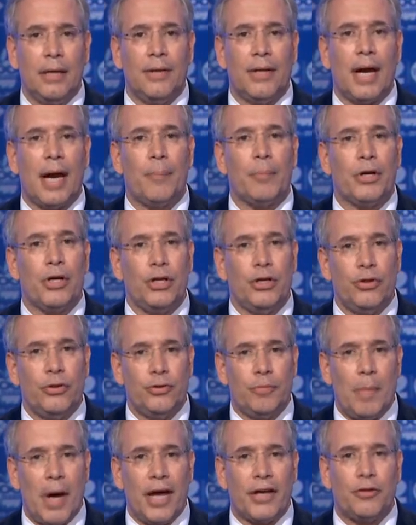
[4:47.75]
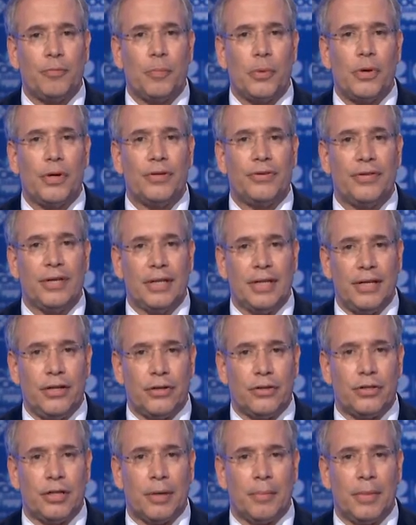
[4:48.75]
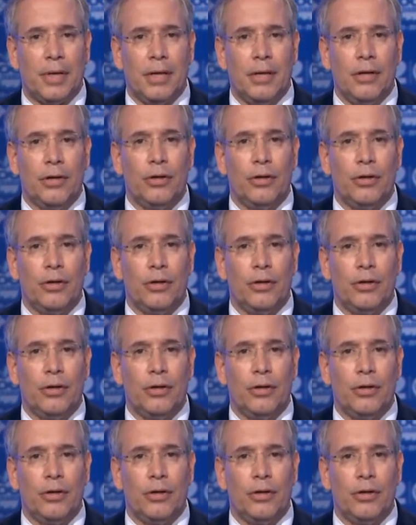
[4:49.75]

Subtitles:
that I'm going to use my experience in leadership